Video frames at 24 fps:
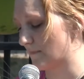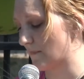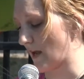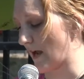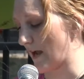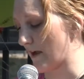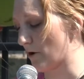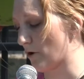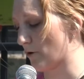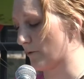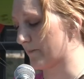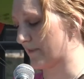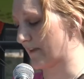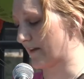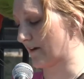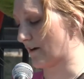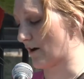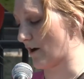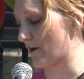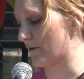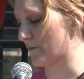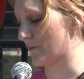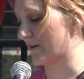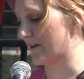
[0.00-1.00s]
I hoped that
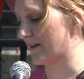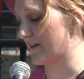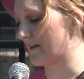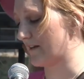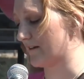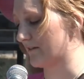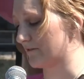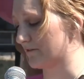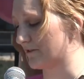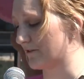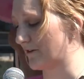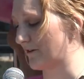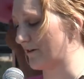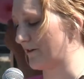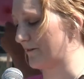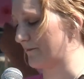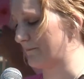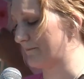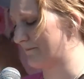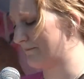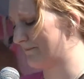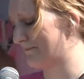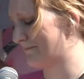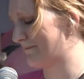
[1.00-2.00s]
God would heal her
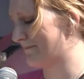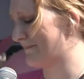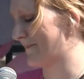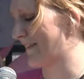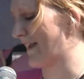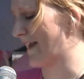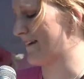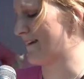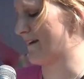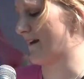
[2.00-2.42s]
and